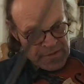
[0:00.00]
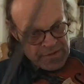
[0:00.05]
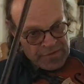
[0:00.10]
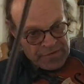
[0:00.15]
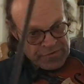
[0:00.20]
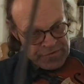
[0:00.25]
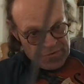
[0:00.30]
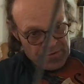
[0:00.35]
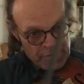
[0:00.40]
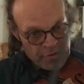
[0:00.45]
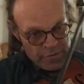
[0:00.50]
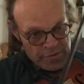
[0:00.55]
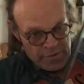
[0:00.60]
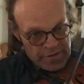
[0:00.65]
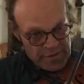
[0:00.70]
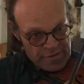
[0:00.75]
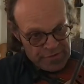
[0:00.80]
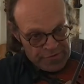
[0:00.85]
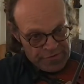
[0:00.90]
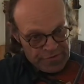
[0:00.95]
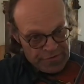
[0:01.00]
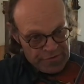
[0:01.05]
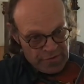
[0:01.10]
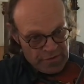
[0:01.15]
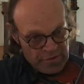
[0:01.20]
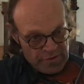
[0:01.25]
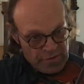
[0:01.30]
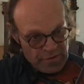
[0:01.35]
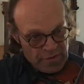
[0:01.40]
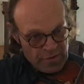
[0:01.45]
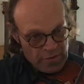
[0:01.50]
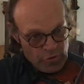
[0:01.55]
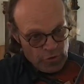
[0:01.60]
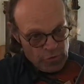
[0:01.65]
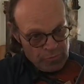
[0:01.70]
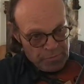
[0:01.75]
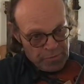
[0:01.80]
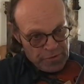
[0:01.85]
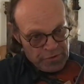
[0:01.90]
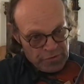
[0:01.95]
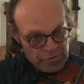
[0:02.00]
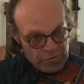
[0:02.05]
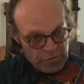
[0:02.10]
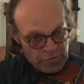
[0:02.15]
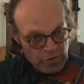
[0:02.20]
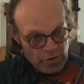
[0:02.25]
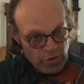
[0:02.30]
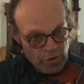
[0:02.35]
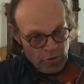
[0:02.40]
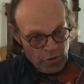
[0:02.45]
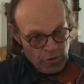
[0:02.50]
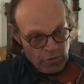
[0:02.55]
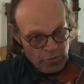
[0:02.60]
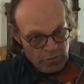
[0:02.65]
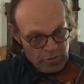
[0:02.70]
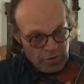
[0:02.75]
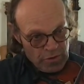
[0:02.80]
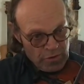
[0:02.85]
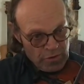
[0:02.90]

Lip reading: So it's open, or O,